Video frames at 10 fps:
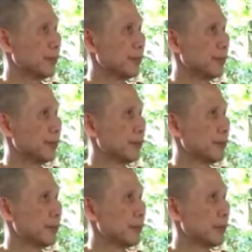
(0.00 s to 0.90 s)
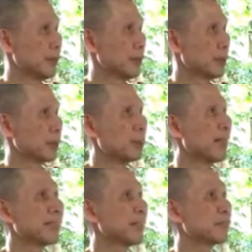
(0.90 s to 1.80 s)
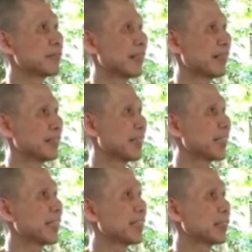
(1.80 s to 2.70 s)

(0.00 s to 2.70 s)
The mind never dies. It cannot die.